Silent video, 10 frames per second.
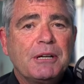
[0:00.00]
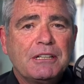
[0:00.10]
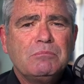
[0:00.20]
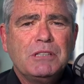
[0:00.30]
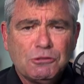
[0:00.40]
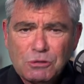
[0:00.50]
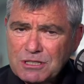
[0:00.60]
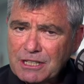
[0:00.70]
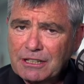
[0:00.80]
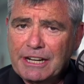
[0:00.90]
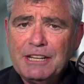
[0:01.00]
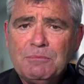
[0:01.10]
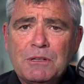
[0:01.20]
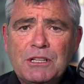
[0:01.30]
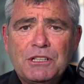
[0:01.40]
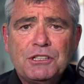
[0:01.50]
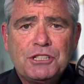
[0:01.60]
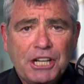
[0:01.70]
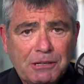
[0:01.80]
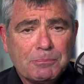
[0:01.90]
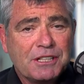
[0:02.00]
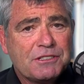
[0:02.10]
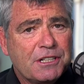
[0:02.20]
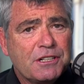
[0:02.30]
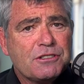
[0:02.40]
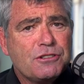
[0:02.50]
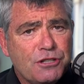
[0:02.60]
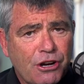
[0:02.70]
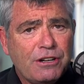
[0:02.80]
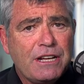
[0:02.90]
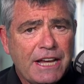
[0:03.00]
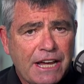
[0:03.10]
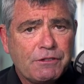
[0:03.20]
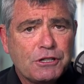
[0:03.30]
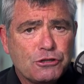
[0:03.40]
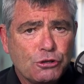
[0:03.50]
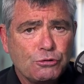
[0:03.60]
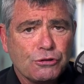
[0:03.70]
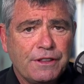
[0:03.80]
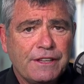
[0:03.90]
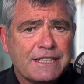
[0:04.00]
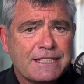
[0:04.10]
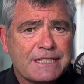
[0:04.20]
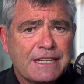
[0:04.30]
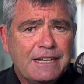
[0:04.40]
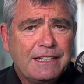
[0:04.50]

But interestingly, she admits that it's not having children that's